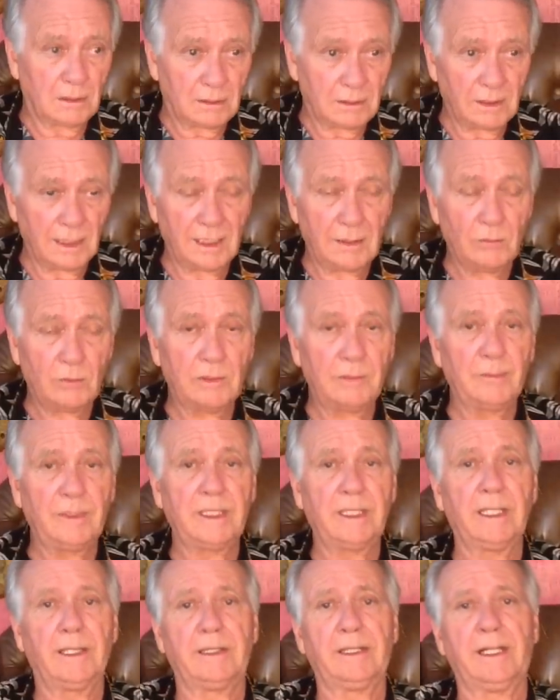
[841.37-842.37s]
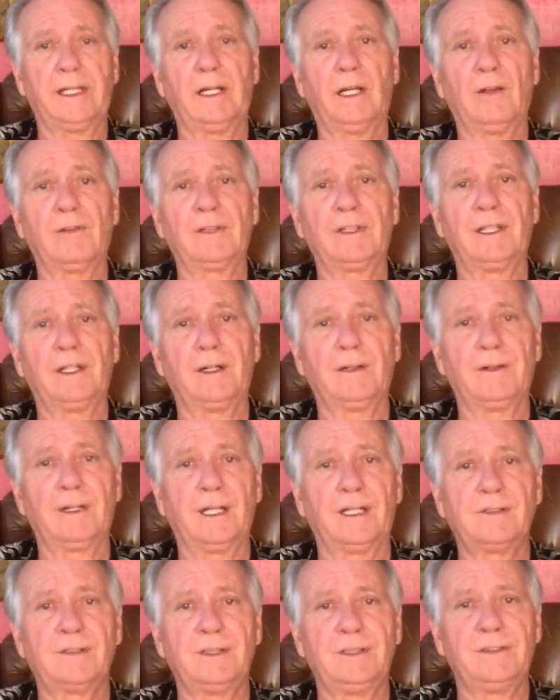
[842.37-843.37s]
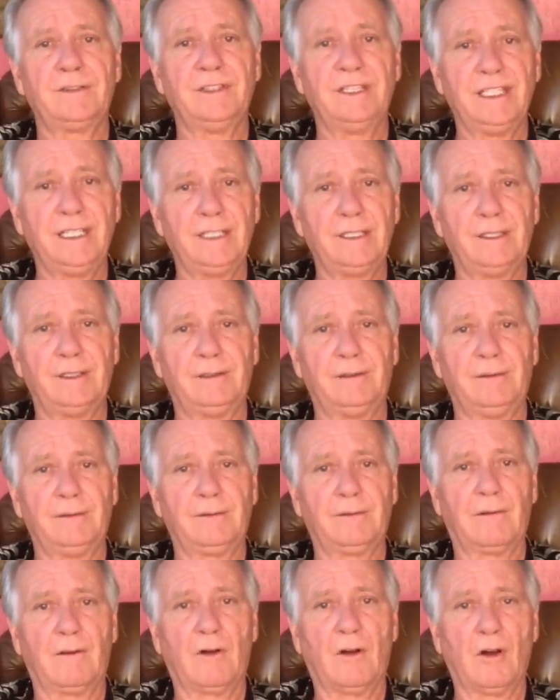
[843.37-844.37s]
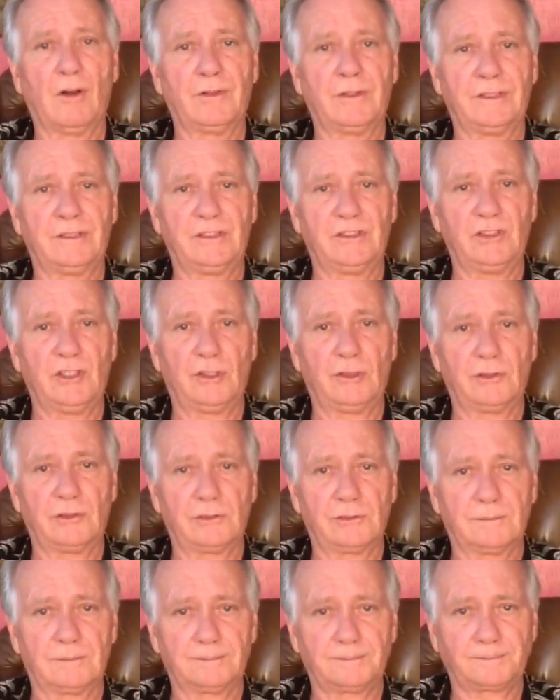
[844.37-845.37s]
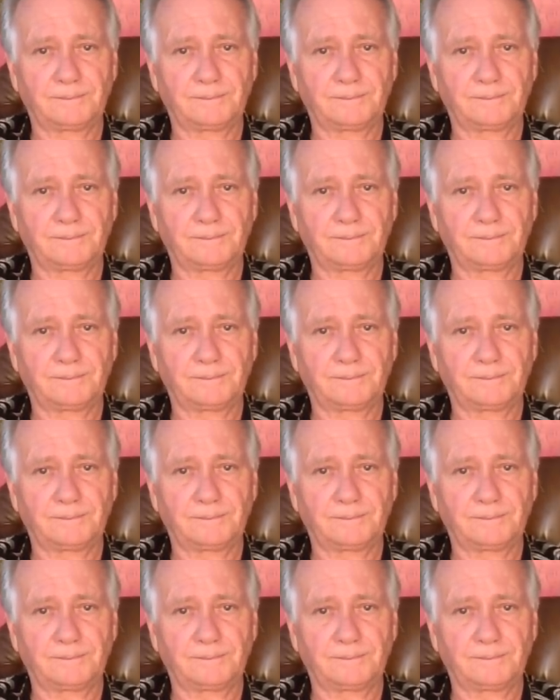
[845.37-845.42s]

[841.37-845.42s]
Lynn wouldn't be getting the health care that she's needed all these years.